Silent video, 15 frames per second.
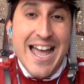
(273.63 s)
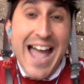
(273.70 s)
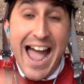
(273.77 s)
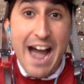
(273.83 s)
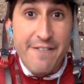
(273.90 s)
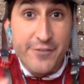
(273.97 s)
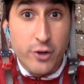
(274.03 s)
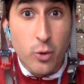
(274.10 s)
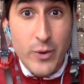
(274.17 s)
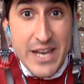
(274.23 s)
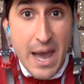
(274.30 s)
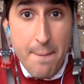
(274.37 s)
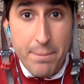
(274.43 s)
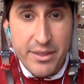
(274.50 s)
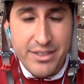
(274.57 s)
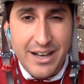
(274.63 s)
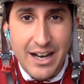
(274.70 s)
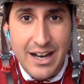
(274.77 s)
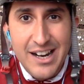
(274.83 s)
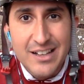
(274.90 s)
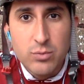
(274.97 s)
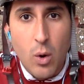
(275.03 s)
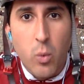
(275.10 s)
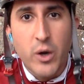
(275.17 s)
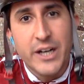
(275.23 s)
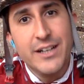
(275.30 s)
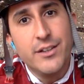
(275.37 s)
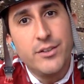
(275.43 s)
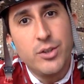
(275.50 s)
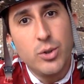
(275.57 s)
After we empathize, what we're
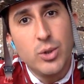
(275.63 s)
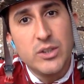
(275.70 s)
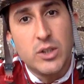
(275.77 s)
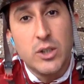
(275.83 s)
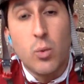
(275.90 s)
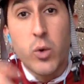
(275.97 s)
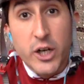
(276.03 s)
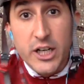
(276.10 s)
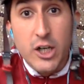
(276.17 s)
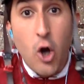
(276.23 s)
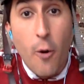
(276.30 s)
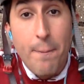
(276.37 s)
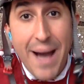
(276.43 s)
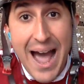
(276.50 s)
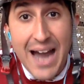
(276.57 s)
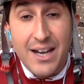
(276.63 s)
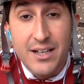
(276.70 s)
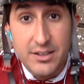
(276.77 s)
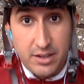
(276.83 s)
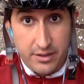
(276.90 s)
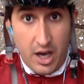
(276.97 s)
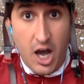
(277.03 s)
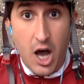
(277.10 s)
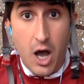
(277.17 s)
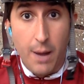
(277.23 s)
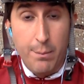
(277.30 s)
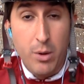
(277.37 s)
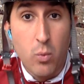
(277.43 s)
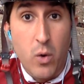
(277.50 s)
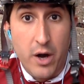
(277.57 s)
going to do is we're going to go back to the
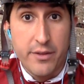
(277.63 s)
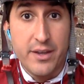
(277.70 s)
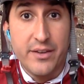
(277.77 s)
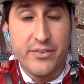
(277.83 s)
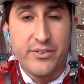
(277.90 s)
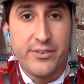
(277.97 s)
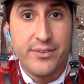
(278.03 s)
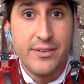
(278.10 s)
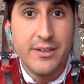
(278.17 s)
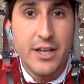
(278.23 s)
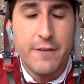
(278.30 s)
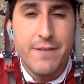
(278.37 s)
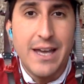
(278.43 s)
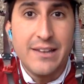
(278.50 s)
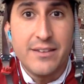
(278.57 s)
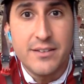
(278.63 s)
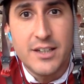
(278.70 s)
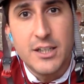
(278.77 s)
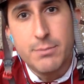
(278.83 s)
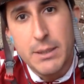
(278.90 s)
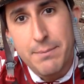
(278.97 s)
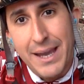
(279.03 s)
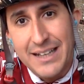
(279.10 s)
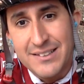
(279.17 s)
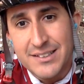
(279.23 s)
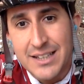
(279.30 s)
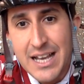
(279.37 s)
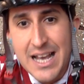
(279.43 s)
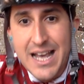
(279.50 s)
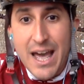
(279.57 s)
hub where this event is going to be
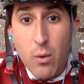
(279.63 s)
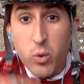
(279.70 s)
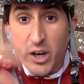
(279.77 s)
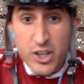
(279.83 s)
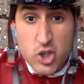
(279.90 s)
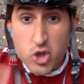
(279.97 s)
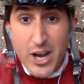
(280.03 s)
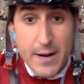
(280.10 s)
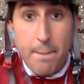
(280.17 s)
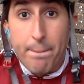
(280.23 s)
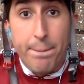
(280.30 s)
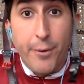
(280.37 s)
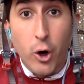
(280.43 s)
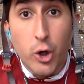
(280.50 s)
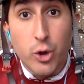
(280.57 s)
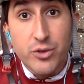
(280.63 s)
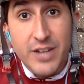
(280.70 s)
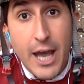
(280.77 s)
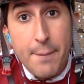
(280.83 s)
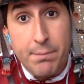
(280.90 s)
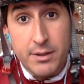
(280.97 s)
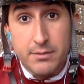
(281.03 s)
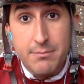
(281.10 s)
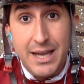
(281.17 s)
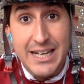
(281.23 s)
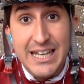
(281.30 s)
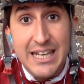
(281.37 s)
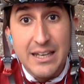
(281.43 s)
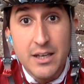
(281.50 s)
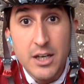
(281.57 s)
based. And we're going to try to prototype as
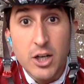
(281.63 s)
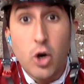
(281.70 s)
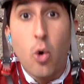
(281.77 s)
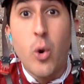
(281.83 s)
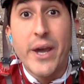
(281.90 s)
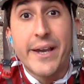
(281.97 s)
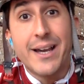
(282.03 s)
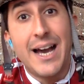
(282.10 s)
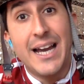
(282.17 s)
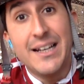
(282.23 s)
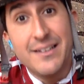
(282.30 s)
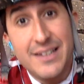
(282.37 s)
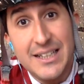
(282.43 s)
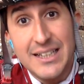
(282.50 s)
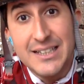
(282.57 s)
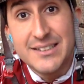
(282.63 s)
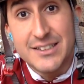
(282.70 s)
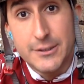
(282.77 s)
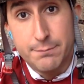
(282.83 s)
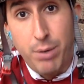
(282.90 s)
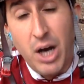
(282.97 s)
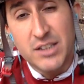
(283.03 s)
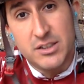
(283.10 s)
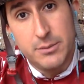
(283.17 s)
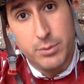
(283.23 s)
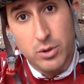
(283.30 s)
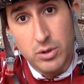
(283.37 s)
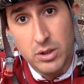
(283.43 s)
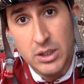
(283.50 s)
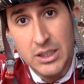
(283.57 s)
many quick ideas as
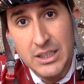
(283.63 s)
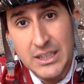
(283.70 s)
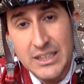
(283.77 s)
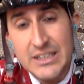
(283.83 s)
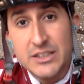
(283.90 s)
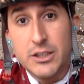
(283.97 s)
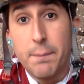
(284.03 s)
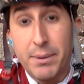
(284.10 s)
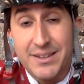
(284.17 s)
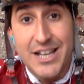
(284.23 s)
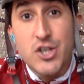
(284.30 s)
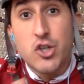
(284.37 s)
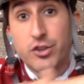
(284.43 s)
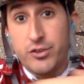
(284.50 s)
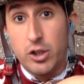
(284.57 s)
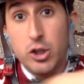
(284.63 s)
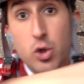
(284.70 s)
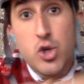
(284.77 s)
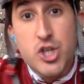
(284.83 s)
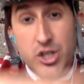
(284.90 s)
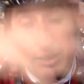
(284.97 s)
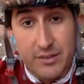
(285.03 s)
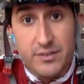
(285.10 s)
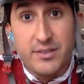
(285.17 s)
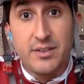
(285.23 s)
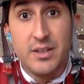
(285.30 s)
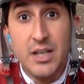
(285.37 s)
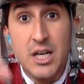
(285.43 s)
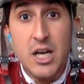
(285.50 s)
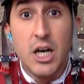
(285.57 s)
possible to potential
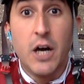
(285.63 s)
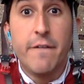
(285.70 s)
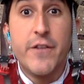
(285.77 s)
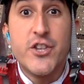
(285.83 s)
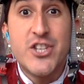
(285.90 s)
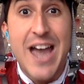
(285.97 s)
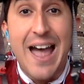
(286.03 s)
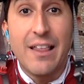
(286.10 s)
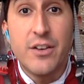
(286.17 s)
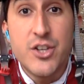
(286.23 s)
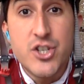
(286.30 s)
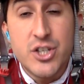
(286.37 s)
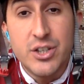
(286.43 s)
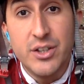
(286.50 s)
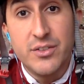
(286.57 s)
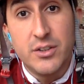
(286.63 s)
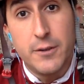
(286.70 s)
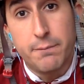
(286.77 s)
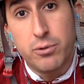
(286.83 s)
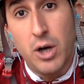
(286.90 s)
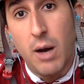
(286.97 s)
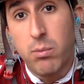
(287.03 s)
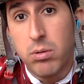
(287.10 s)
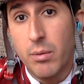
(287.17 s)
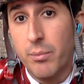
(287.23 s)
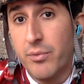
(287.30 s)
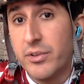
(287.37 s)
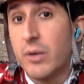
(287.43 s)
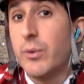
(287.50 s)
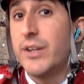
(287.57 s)
solutions of the challenges and the
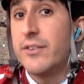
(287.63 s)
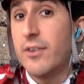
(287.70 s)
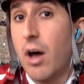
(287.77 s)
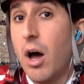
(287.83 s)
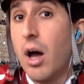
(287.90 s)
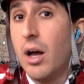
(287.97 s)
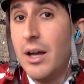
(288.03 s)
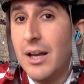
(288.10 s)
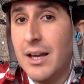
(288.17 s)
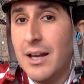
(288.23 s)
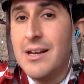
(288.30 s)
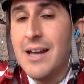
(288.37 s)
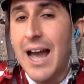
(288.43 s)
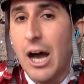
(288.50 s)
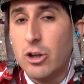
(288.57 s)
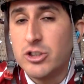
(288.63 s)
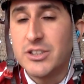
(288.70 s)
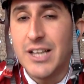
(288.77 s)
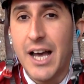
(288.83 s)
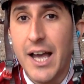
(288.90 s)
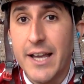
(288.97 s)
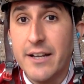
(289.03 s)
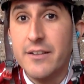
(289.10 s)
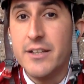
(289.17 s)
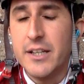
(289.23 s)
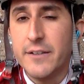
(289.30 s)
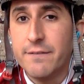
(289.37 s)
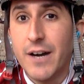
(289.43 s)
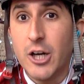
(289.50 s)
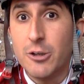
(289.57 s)
problems that we saw outside in the
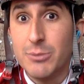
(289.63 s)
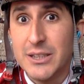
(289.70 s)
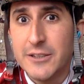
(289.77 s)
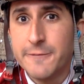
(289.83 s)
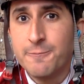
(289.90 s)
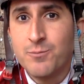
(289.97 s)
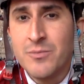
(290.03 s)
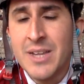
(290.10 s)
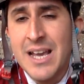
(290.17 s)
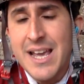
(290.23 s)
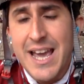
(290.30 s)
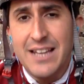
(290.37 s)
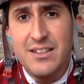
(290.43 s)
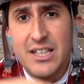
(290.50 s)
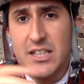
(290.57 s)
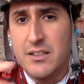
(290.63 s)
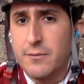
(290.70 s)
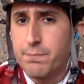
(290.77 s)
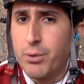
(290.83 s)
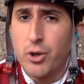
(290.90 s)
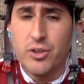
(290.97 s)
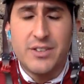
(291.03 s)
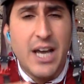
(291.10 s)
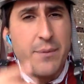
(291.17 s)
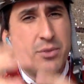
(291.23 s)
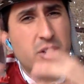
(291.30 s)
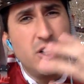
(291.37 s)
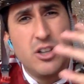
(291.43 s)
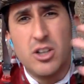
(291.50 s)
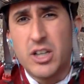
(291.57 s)
environment. And these prototypes
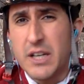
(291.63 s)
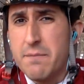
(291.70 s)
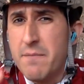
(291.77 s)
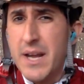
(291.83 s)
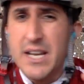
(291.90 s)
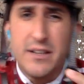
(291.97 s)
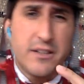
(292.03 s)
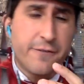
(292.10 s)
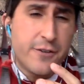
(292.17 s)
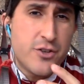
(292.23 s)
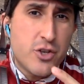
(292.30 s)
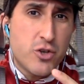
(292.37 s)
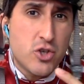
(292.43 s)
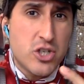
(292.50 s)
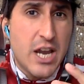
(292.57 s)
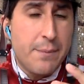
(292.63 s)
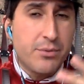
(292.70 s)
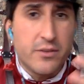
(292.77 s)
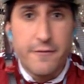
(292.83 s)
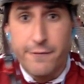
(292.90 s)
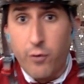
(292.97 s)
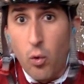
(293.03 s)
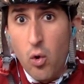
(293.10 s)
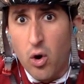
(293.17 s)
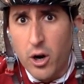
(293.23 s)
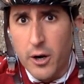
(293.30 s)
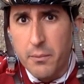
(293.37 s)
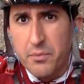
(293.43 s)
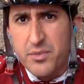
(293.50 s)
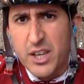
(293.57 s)
are going to look in many different shapes and
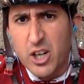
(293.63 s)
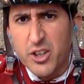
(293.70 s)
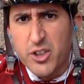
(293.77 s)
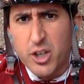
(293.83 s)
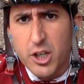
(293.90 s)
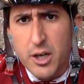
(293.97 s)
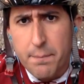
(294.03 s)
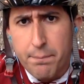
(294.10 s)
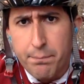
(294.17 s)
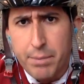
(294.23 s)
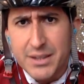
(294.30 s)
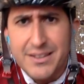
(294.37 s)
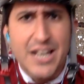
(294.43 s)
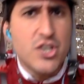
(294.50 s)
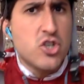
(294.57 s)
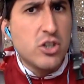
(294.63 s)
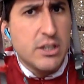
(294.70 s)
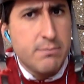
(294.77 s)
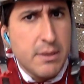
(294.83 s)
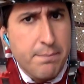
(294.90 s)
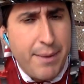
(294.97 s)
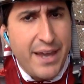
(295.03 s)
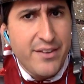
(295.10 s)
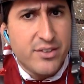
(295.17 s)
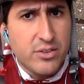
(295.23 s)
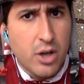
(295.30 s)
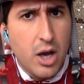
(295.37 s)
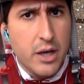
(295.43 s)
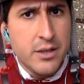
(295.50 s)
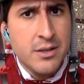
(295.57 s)
forms. They're going to potentially be
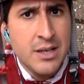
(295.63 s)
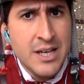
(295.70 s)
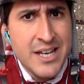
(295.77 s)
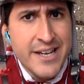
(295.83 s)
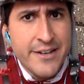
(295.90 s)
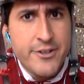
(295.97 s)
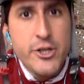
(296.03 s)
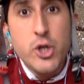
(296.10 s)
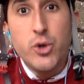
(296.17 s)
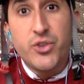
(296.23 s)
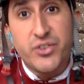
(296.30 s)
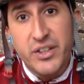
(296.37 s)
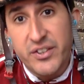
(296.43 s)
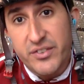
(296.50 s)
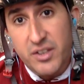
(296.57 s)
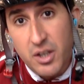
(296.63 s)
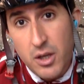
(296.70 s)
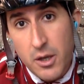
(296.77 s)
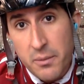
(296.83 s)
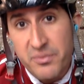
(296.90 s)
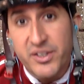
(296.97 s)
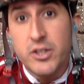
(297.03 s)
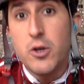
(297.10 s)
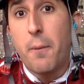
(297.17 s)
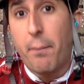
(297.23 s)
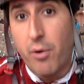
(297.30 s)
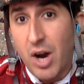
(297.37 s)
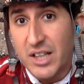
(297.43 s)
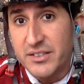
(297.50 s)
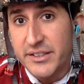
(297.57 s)
based on new systems and new
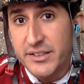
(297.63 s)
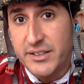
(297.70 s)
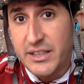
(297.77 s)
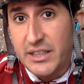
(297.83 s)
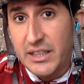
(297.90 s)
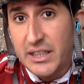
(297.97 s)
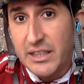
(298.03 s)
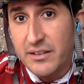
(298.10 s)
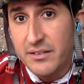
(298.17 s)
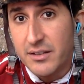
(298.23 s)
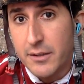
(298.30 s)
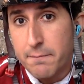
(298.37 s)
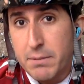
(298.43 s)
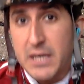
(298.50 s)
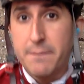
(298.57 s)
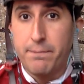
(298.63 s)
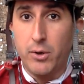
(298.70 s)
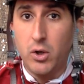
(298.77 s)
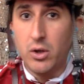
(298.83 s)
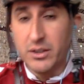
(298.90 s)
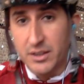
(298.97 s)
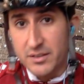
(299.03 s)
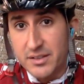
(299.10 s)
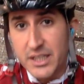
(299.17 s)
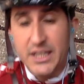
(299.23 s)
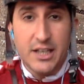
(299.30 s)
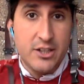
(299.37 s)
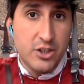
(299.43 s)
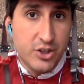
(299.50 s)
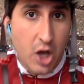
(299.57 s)
processes that people in the city
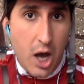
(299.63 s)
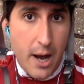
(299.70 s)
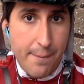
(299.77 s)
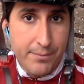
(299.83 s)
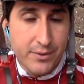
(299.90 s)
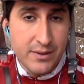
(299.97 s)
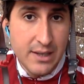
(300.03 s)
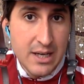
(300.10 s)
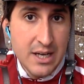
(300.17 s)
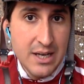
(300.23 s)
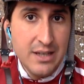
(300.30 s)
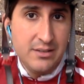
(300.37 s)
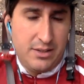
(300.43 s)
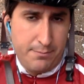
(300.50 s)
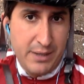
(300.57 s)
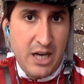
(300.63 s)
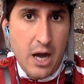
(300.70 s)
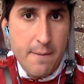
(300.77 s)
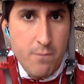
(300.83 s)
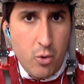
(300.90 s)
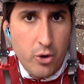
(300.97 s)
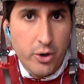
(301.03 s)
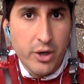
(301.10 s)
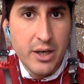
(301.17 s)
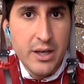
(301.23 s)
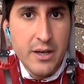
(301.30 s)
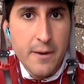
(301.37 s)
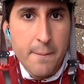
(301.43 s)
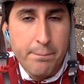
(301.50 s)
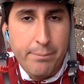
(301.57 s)
can adopt to become more
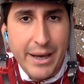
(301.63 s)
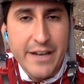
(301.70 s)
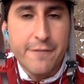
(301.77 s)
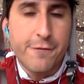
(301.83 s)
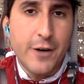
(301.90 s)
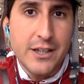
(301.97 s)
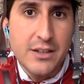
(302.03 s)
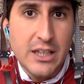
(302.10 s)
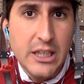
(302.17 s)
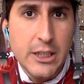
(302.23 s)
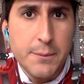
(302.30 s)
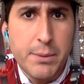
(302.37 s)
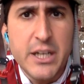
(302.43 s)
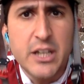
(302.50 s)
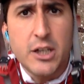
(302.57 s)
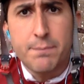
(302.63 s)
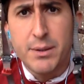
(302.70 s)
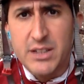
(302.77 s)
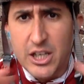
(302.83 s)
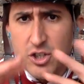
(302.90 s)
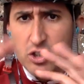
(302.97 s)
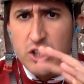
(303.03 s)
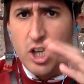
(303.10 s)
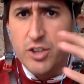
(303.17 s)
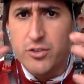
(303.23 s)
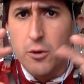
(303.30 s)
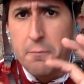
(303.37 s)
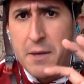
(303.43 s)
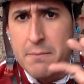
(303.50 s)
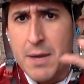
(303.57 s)
bike friendly, but it could potentially
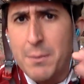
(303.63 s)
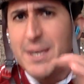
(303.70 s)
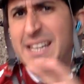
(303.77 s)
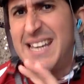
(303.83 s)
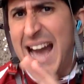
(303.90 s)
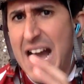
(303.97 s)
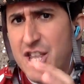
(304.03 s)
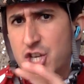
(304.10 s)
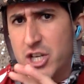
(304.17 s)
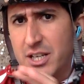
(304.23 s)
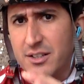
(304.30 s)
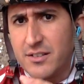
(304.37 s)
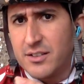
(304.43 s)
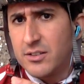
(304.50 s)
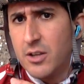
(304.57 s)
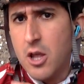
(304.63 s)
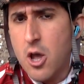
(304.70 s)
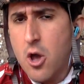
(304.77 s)
also be maybe gadgets